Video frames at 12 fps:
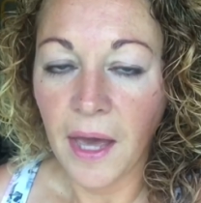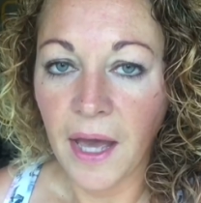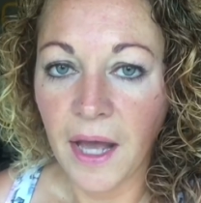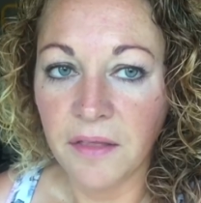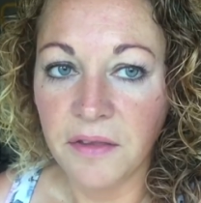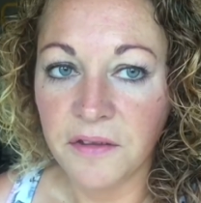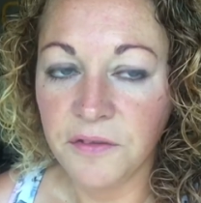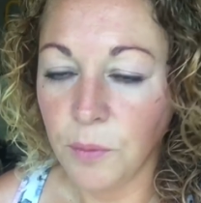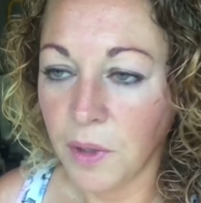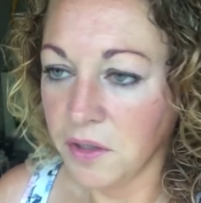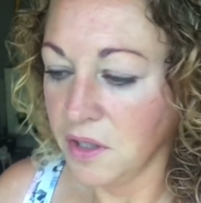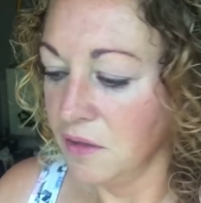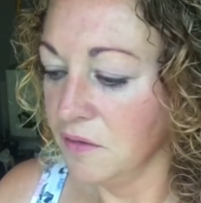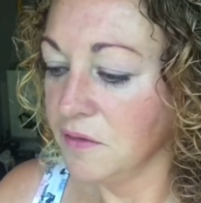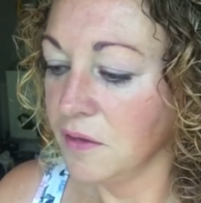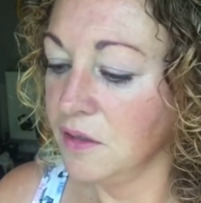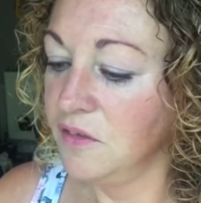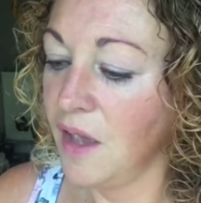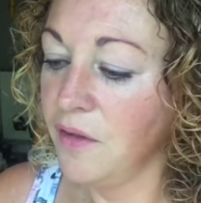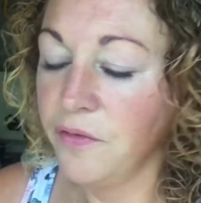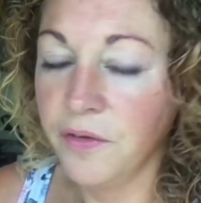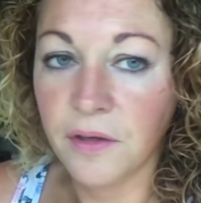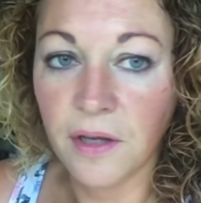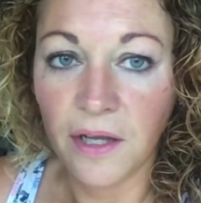and this one is
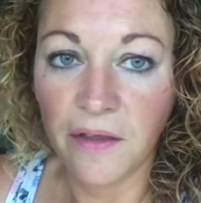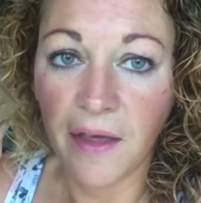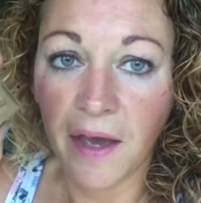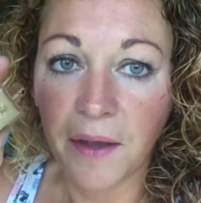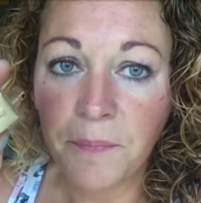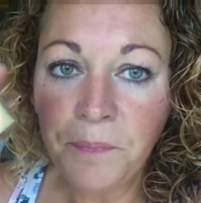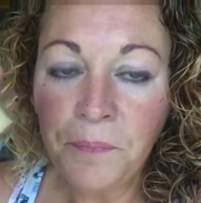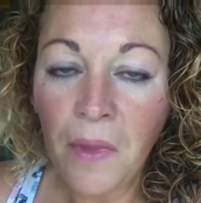definitely there.